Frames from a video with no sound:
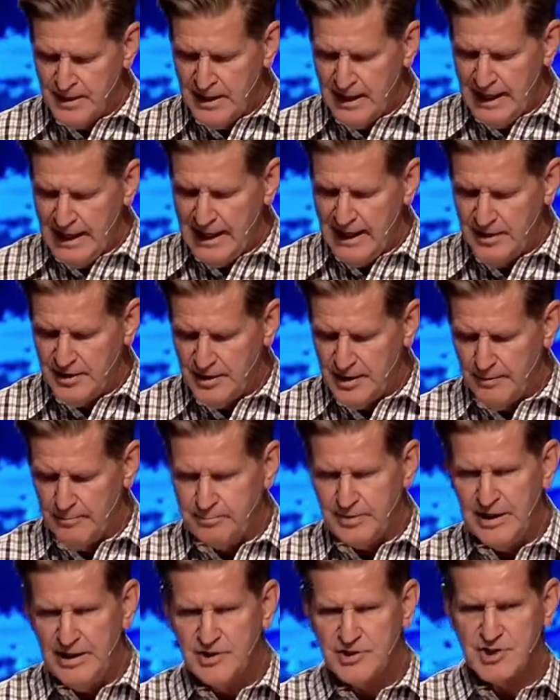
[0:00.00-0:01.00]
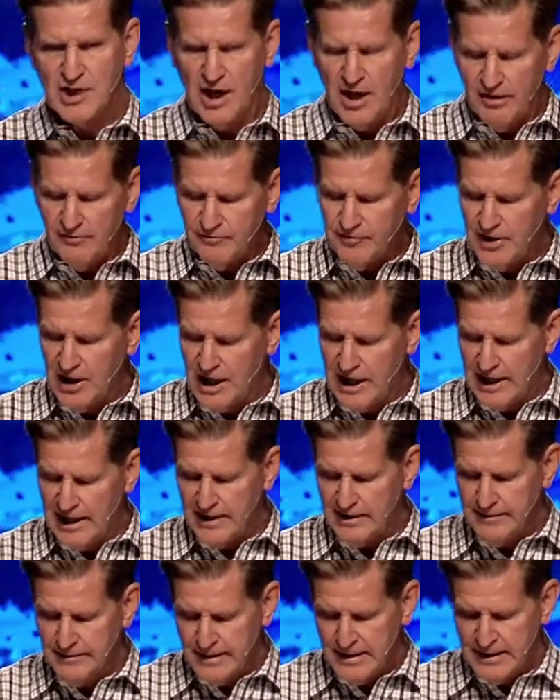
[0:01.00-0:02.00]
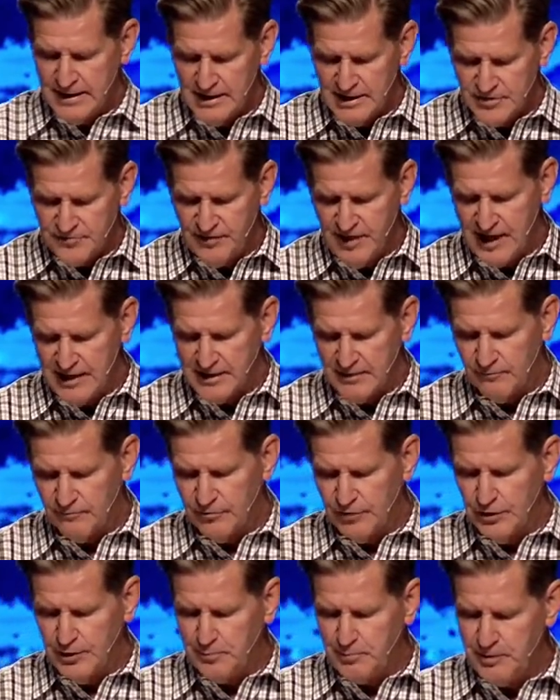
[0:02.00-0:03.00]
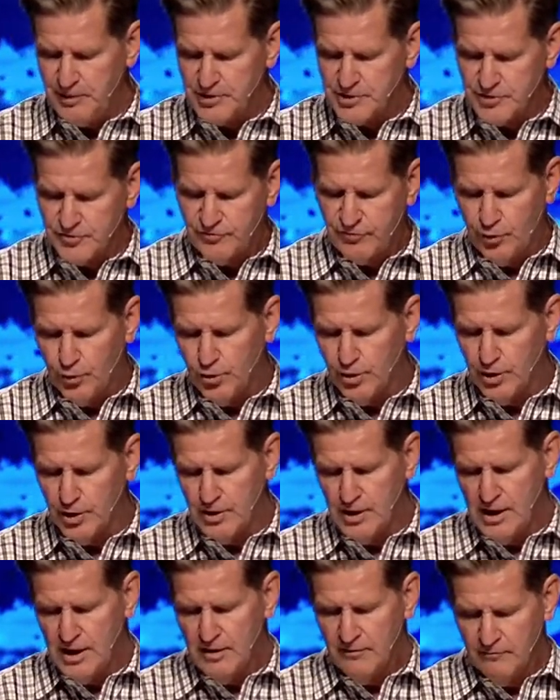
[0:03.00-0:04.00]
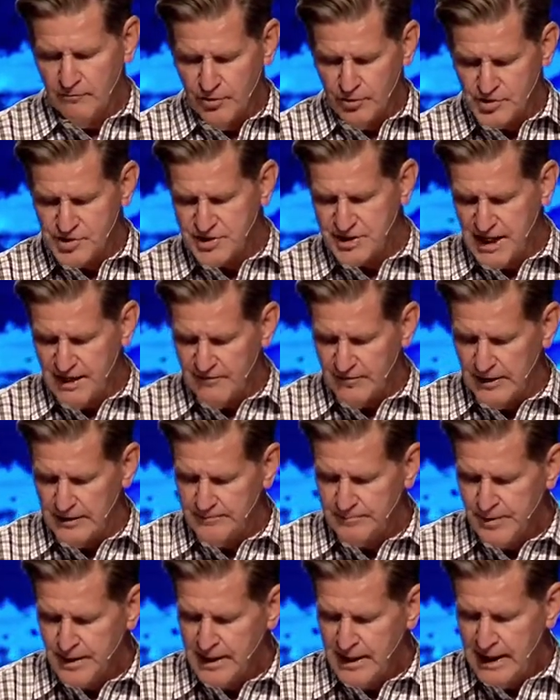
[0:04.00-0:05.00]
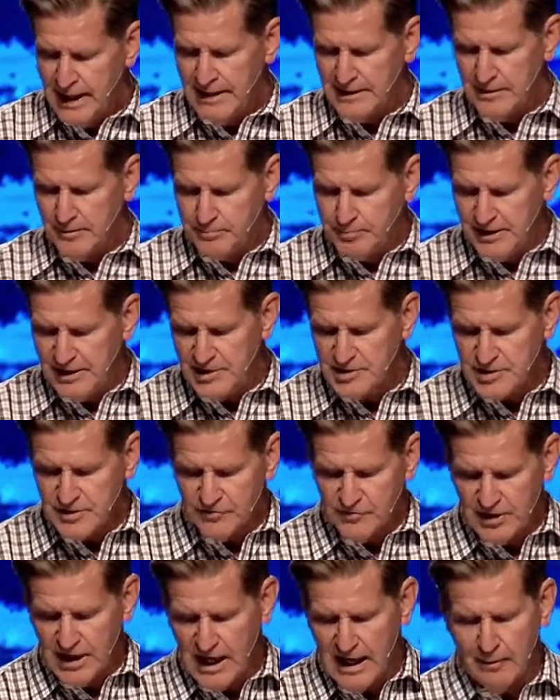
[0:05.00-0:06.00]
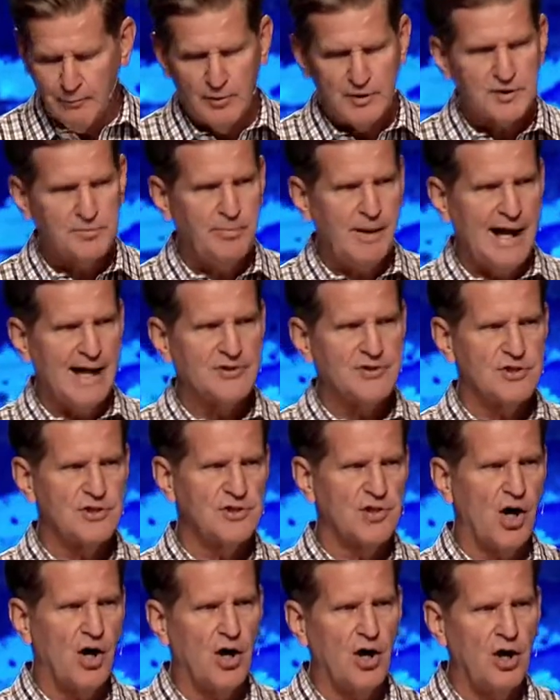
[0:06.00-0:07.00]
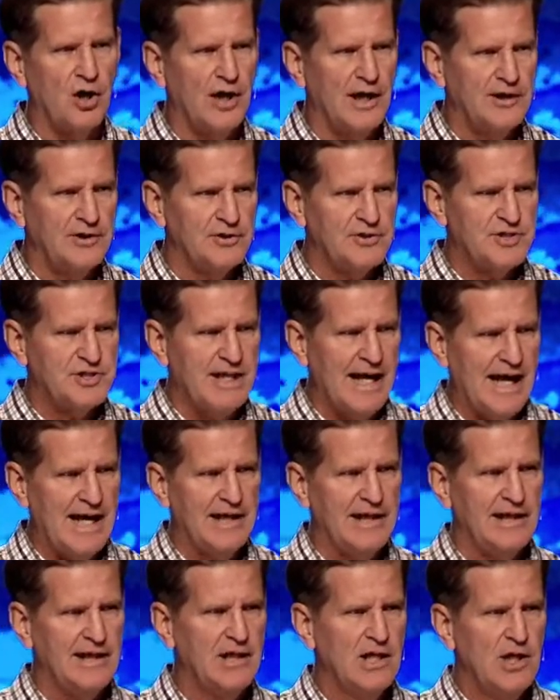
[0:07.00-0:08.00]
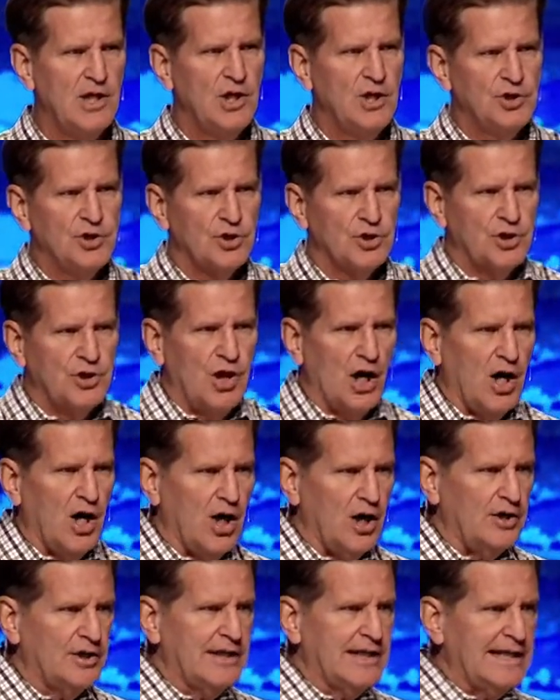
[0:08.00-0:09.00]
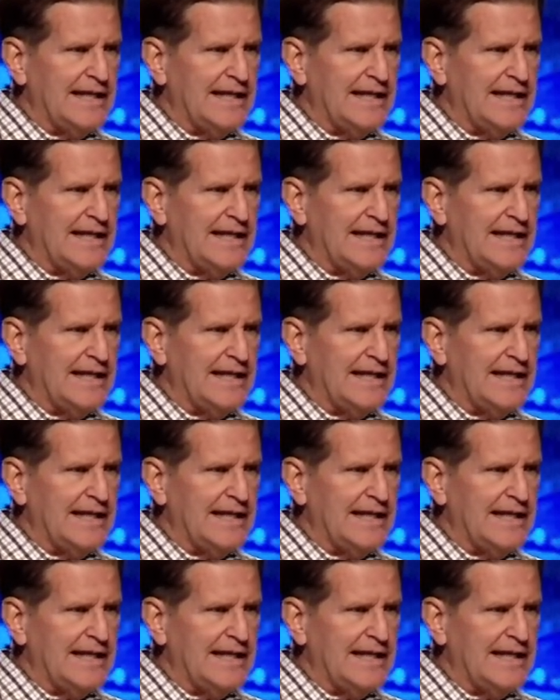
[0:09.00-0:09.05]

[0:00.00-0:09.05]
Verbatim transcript: And the peace of God is found in Philippians 4, verse 7. And the peace of God, which passes all understanding, shall guard,